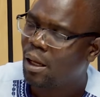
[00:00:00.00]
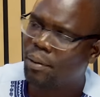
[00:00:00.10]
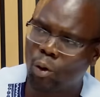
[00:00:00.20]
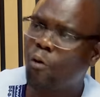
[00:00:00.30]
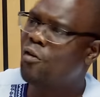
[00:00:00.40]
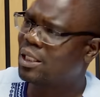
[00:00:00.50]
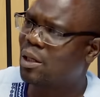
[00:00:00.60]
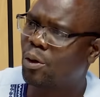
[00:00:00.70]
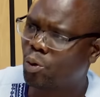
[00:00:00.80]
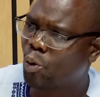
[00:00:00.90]
But obviously,
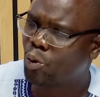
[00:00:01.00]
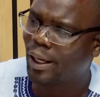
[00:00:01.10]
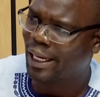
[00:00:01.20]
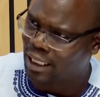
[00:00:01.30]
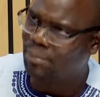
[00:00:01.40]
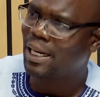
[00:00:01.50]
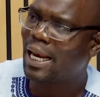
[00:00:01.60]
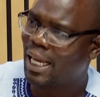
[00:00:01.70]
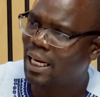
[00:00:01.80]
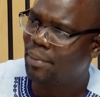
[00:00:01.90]
there was also a
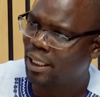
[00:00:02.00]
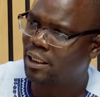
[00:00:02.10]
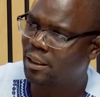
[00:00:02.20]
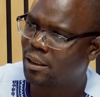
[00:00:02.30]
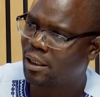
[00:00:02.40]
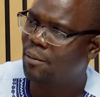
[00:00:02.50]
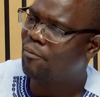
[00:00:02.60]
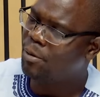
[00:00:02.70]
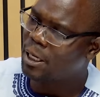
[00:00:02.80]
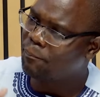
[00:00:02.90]
criminal element. A
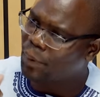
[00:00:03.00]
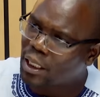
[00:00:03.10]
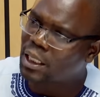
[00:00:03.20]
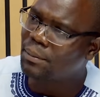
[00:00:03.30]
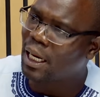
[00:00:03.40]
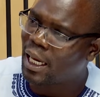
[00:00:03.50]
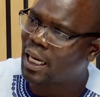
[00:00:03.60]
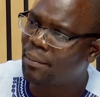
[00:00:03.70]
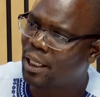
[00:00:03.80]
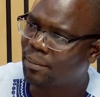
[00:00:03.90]
very big criminal
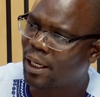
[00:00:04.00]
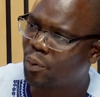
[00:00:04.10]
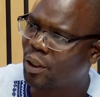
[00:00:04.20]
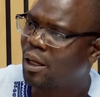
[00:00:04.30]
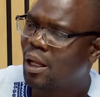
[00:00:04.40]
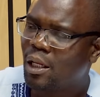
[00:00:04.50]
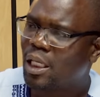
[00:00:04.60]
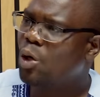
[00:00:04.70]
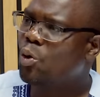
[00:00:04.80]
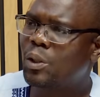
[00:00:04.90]
element, by the way.
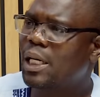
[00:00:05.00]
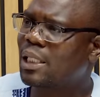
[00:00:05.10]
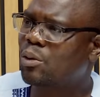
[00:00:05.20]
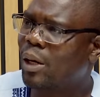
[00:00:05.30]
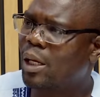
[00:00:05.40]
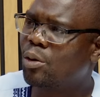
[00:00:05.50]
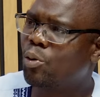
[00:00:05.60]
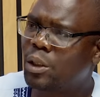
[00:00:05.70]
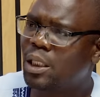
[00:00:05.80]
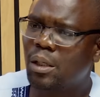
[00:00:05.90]
The looters were
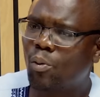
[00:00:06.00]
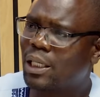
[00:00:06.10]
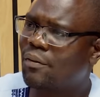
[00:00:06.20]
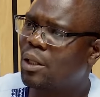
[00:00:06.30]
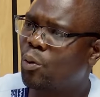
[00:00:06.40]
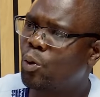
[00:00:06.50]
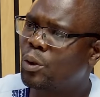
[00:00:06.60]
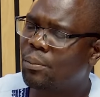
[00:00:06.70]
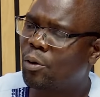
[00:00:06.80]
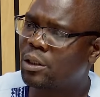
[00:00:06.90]
looting whatever they were
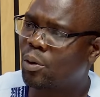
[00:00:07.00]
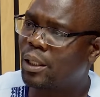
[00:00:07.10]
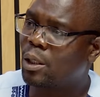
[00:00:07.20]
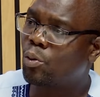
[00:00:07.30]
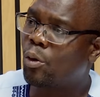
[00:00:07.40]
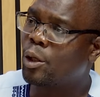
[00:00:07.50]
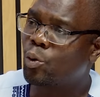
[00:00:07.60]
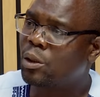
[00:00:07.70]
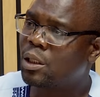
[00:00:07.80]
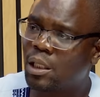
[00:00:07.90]
looting because they wanted to go and
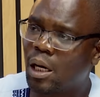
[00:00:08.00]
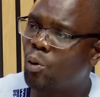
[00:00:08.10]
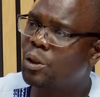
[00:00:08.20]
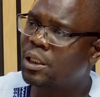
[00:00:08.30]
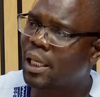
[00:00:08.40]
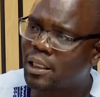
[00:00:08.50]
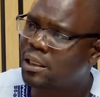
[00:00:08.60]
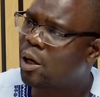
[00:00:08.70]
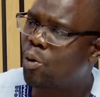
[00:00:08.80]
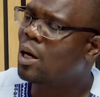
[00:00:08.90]
use it in their own shacks, in
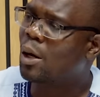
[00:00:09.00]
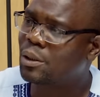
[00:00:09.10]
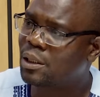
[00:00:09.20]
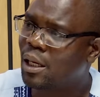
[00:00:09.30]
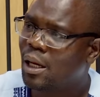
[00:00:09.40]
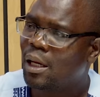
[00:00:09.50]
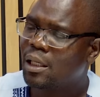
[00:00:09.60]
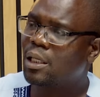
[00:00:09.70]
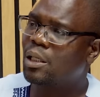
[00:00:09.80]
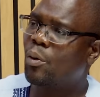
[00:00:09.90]
their own houses.
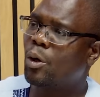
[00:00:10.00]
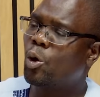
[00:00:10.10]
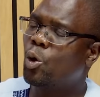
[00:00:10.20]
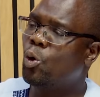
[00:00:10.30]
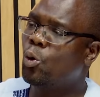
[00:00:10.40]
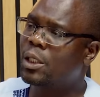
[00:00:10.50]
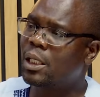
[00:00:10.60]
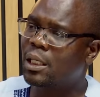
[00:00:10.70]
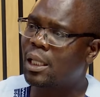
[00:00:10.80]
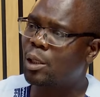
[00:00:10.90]
They were not
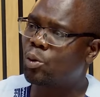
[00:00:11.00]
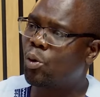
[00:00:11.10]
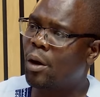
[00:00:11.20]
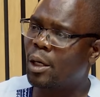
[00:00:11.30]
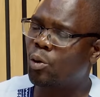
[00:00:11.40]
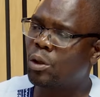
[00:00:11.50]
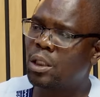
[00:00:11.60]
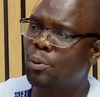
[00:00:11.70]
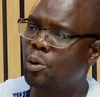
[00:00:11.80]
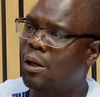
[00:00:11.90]
looting there to go and
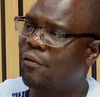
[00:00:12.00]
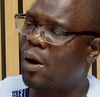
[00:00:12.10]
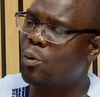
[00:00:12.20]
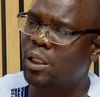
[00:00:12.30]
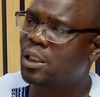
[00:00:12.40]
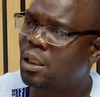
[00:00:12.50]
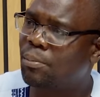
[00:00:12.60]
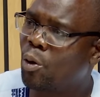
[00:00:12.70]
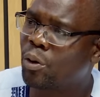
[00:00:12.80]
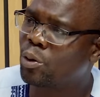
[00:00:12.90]
contribute to a foundation
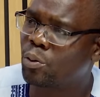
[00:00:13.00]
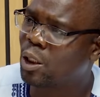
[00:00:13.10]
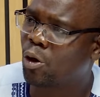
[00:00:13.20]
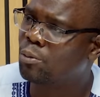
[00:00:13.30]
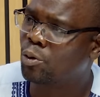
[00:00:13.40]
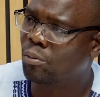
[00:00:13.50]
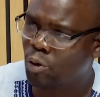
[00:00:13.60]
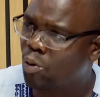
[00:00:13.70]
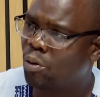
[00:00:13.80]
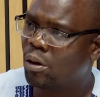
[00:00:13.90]
belonging to Jacob Zuma.
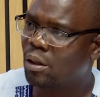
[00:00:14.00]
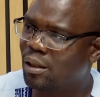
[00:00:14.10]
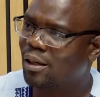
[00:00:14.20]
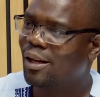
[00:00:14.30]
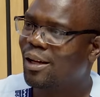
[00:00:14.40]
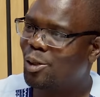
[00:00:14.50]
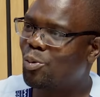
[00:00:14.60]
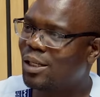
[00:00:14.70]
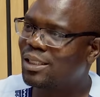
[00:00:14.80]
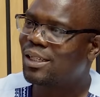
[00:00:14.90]
No. It
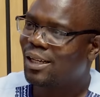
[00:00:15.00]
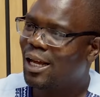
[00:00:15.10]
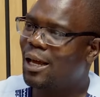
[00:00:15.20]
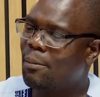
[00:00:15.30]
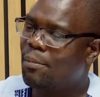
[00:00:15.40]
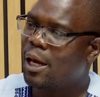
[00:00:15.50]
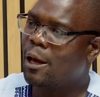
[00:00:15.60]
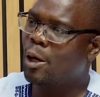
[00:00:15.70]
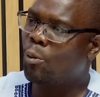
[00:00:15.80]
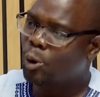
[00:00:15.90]
was an
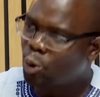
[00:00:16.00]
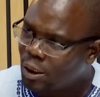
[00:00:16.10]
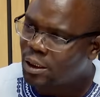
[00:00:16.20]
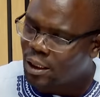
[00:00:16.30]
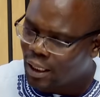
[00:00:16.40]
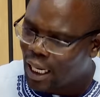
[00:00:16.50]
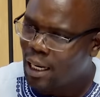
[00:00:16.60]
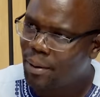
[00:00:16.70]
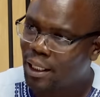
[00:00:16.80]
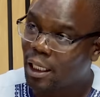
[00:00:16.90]
opportunistic
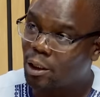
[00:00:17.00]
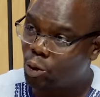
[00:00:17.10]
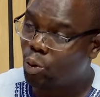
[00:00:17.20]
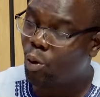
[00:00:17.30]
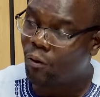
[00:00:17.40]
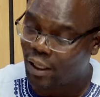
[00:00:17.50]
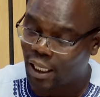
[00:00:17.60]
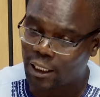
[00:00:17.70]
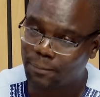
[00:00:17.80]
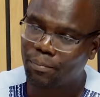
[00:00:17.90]
element that took over that.